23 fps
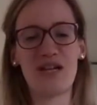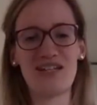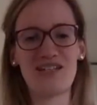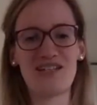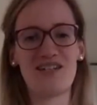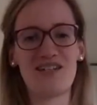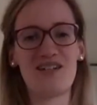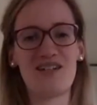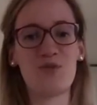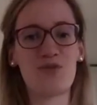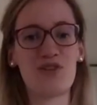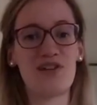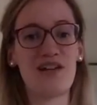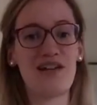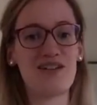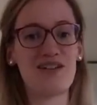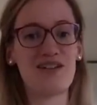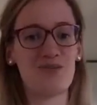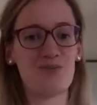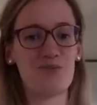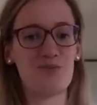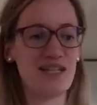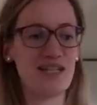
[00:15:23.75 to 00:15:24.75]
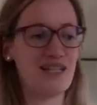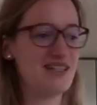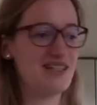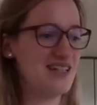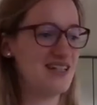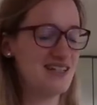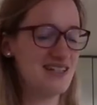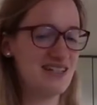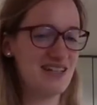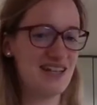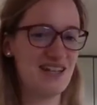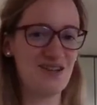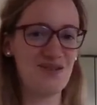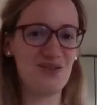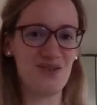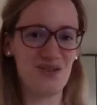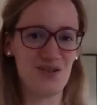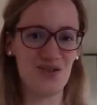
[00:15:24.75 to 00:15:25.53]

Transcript: So I know you actually would like to practice